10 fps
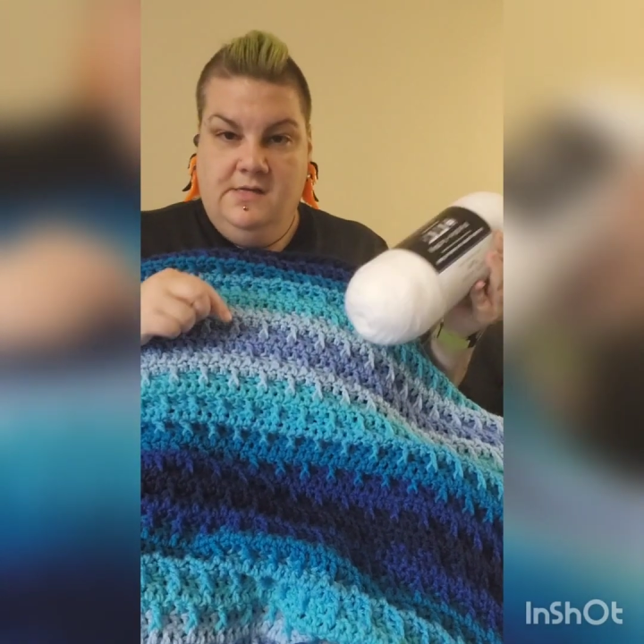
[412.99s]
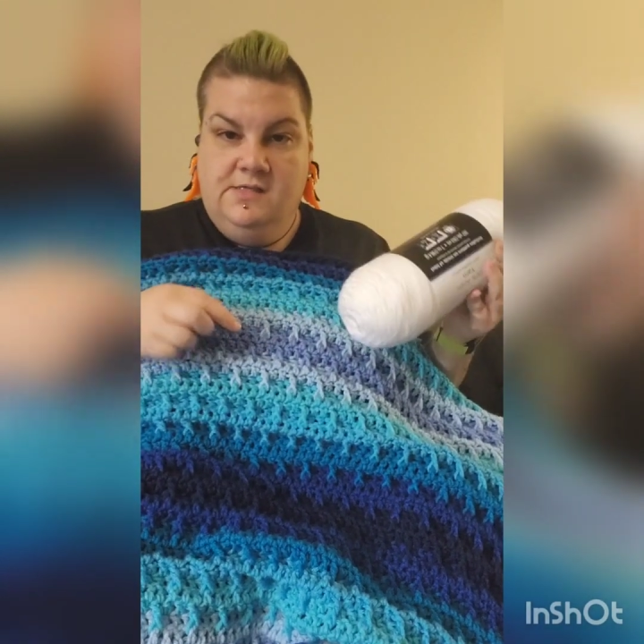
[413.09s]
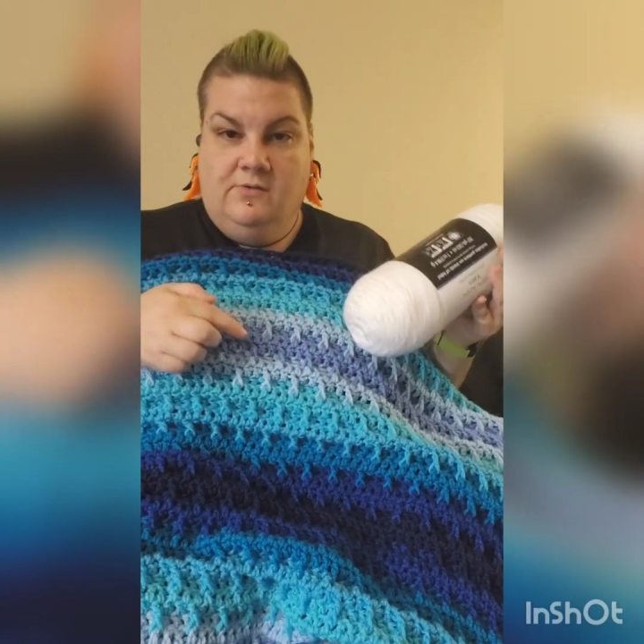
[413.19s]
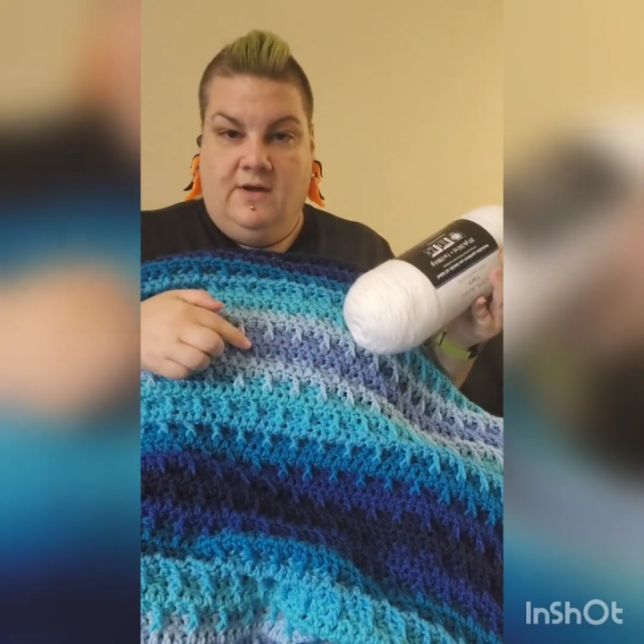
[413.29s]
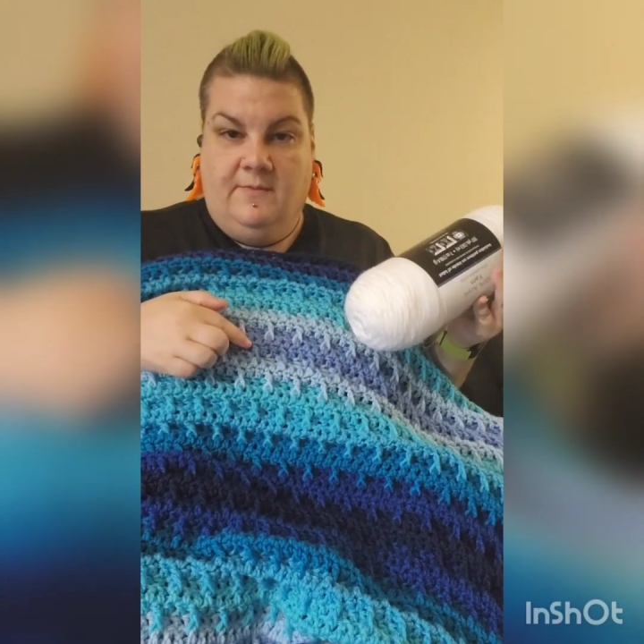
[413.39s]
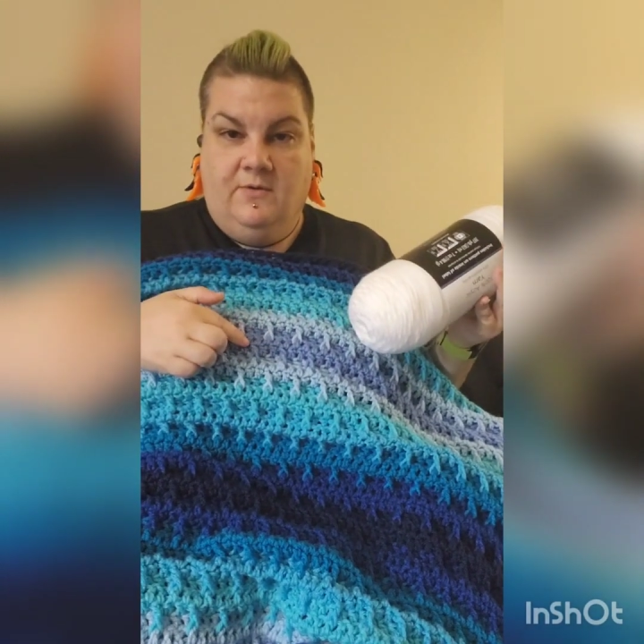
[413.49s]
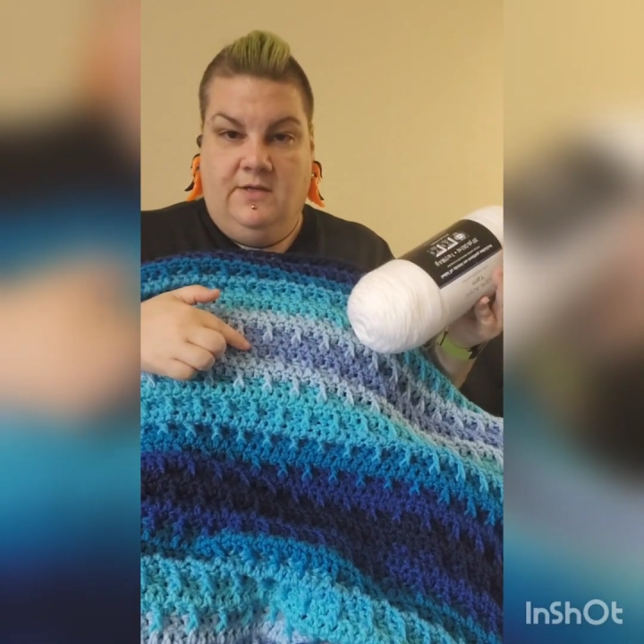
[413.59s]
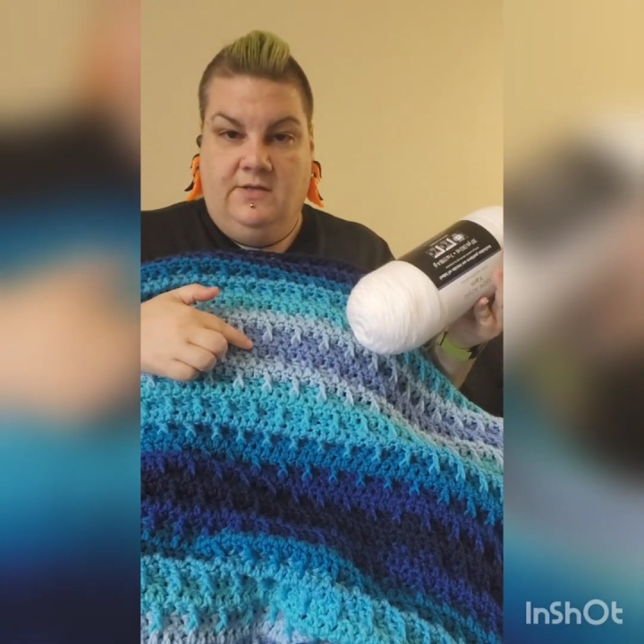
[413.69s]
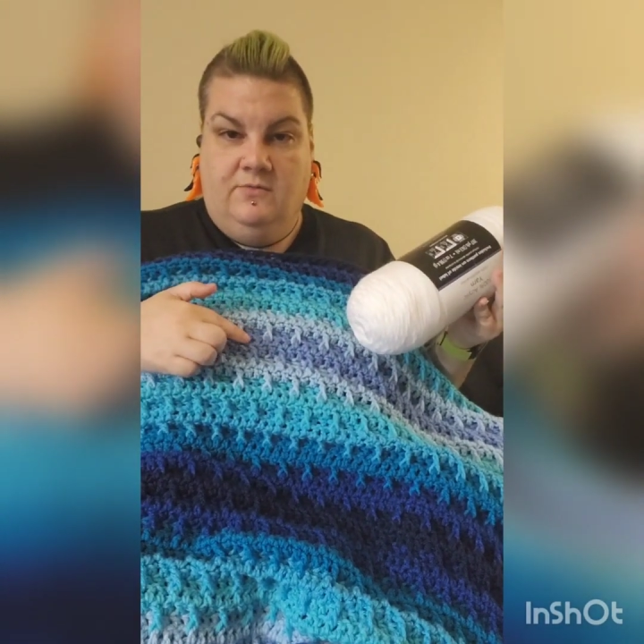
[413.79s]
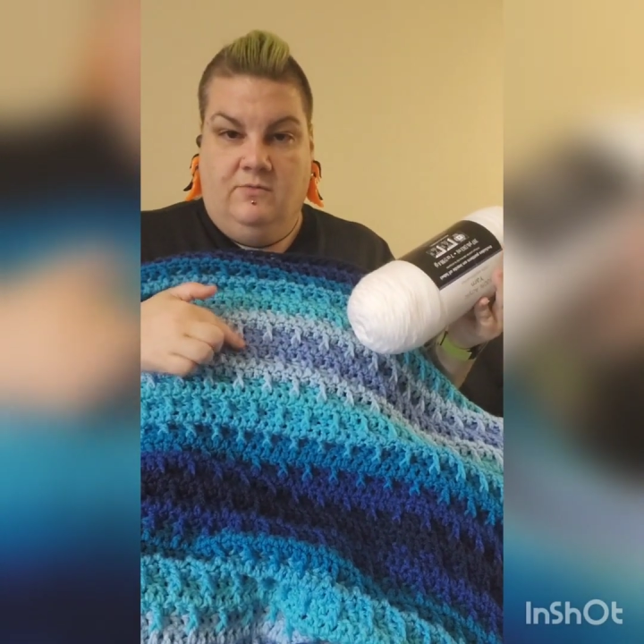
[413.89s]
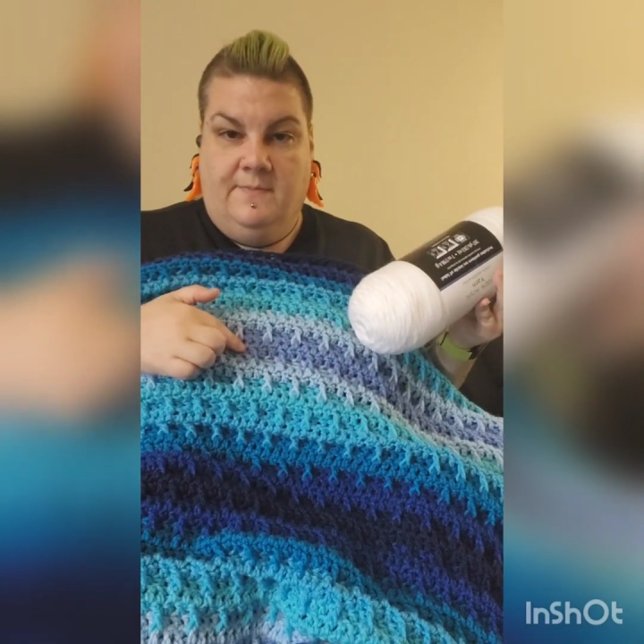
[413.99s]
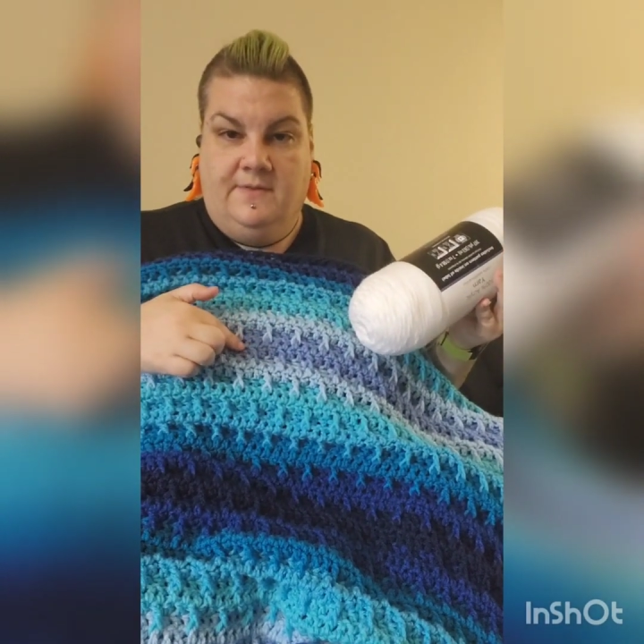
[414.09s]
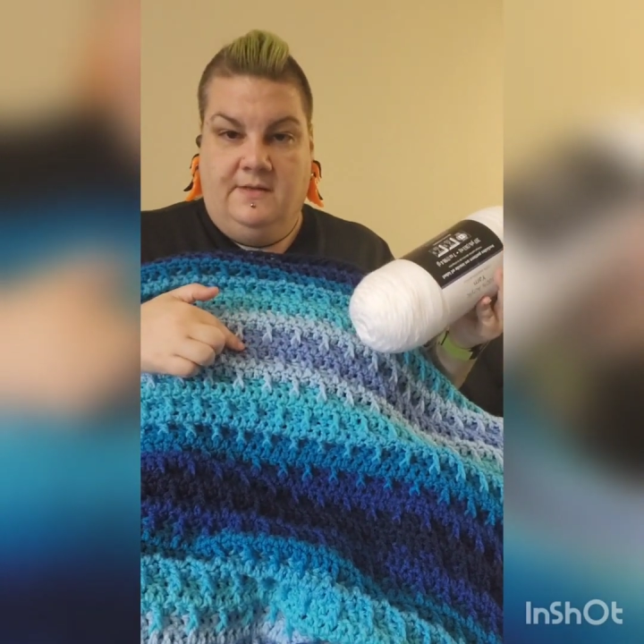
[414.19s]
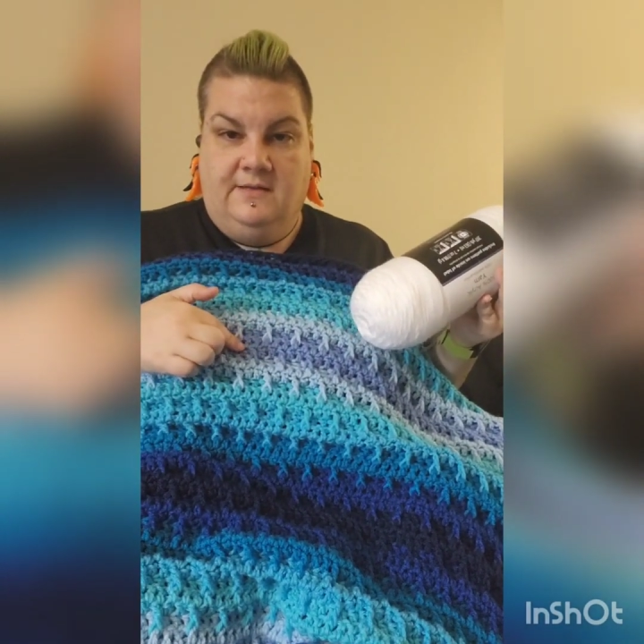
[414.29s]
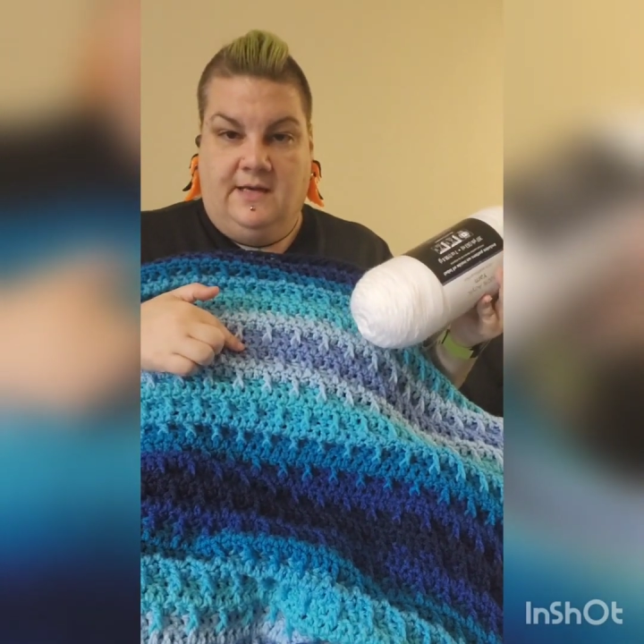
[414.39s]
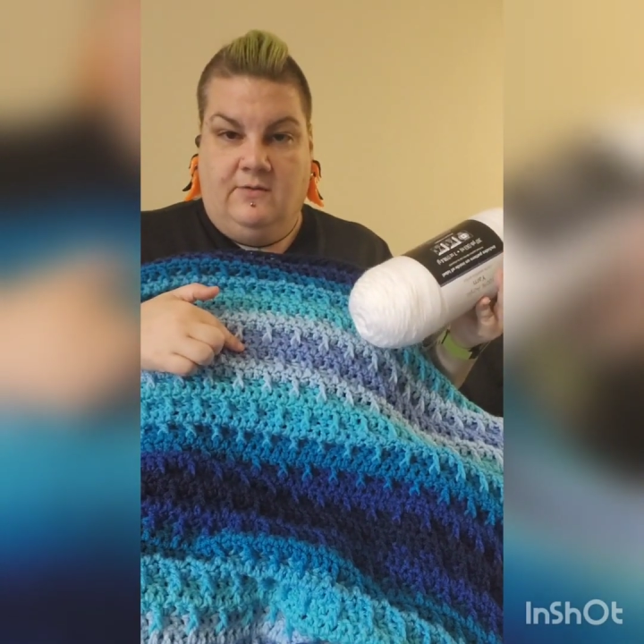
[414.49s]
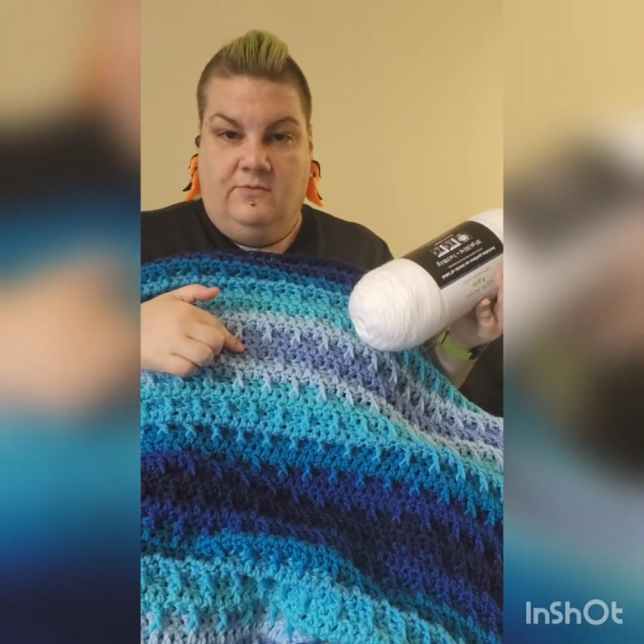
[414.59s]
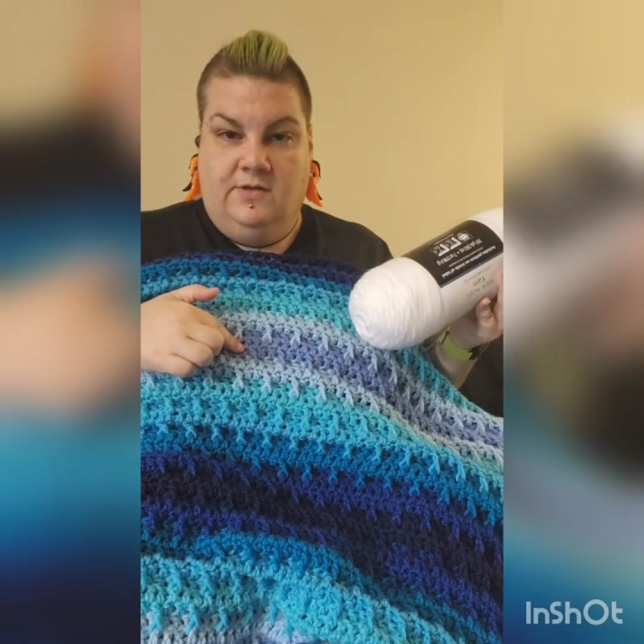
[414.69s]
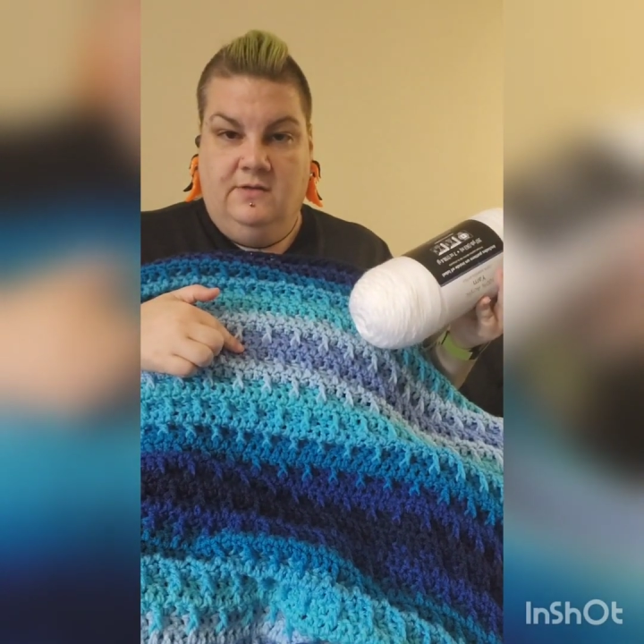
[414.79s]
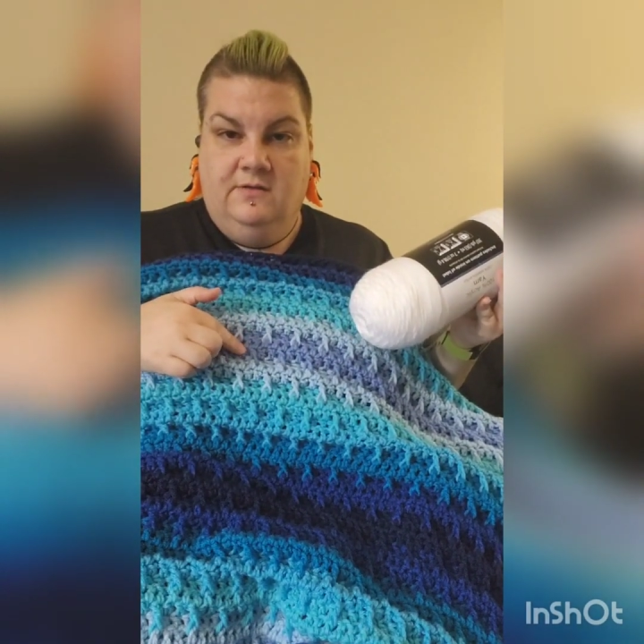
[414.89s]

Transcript: So I'm going to rip this out